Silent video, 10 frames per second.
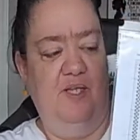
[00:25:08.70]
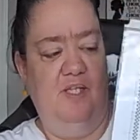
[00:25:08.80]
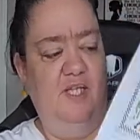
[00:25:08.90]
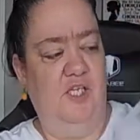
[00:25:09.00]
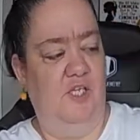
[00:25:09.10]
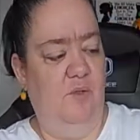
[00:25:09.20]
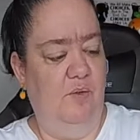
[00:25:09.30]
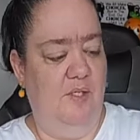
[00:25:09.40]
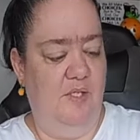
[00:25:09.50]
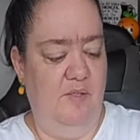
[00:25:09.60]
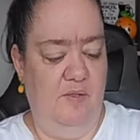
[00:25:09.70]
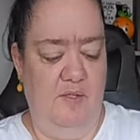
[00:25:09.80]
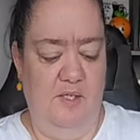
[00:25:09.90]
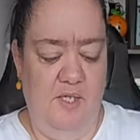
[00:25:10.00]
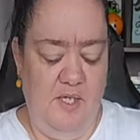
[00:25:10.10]
Isn't that cute?
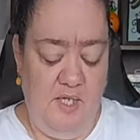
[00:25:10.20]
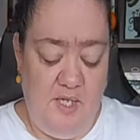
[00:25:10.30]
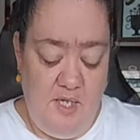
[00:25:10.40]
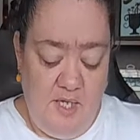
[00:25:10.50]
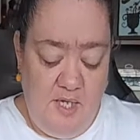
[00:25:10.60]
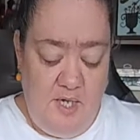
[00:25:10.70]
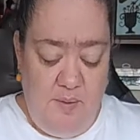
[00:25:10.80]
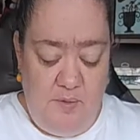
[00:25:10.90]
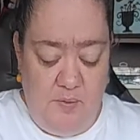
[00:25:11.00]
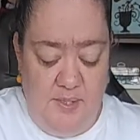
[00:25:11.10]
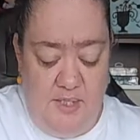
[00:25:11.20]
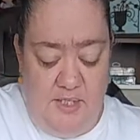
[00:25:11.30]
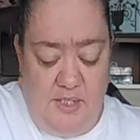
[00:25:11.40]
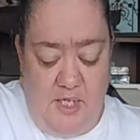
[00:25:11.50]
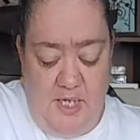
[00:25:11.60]
And I'm doing
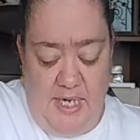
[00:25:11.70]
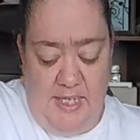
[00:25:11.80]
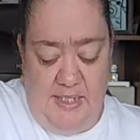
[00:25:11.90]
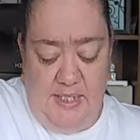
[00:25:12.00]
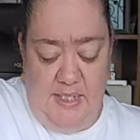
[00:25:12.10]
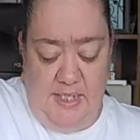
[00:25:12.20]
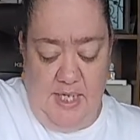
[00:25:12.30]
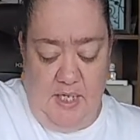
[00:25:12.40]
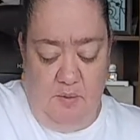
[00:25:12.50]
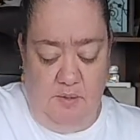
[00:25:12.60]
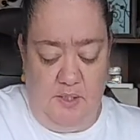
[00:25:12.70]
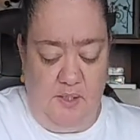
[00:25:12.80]
this on 18 count